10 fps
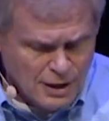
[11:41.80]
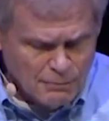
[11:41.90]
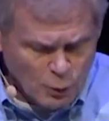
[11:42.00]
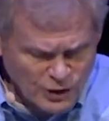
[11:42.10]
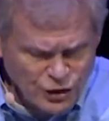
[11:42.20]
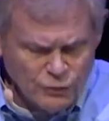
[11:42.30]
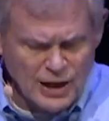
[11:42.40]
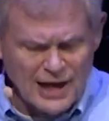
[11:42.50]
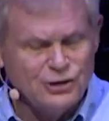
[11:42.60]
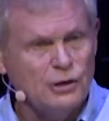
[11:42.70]
But when you and
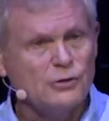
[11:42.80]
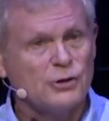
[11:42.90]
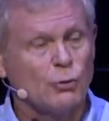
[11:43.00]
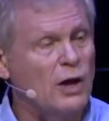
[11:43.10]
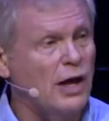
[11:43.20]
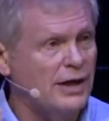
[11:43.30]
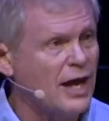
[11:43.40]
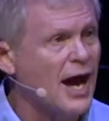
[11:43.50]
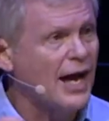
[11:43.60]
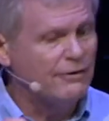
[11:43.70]
I choose to run and
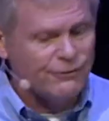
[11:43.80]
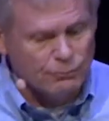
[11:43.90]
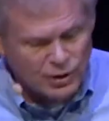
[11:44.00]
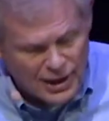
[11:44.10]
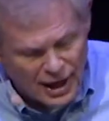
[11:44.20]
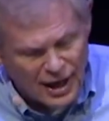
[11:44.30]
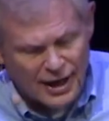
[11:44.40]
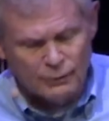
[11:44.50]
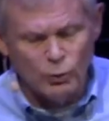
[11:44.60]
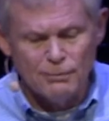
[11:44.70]
hide from
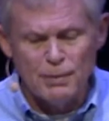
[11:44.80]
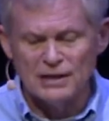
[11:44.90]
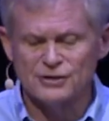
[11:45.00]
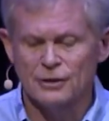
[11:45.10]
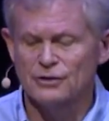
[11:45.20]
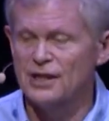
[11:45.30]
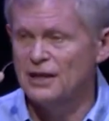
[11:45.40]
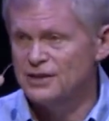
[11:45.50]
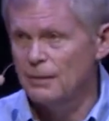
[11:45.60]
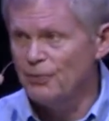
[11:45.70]
God, we'd best
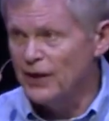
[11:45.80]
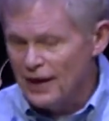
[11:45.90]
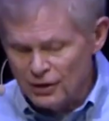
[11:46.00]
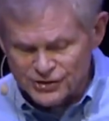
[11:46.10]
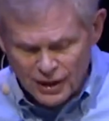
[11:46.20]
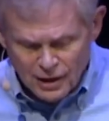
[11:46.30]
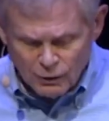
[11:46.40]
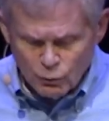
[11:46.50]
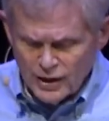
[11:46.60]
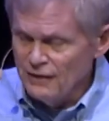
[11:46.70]
understand something else.
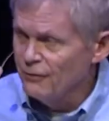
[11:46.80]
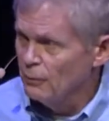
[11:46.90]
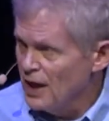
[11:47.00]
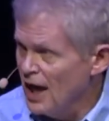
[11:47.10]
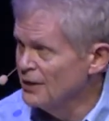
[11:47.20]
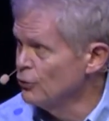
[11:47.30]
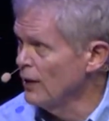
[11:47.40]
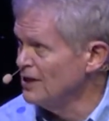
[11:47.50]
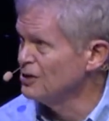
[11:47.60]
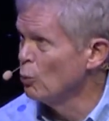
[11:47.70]
Running from God
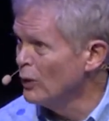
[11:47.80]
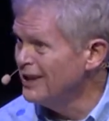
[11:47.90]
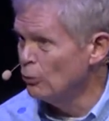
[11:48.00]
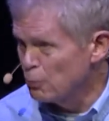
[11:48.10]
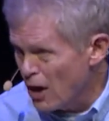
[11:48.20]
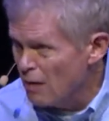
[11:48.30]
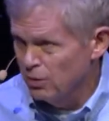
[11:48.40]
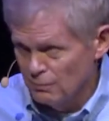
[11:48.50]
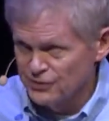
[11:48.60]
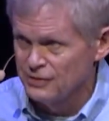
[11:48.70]
creates some real
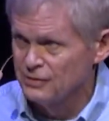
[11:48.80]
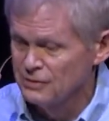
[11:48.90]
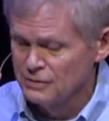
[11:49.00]
problems.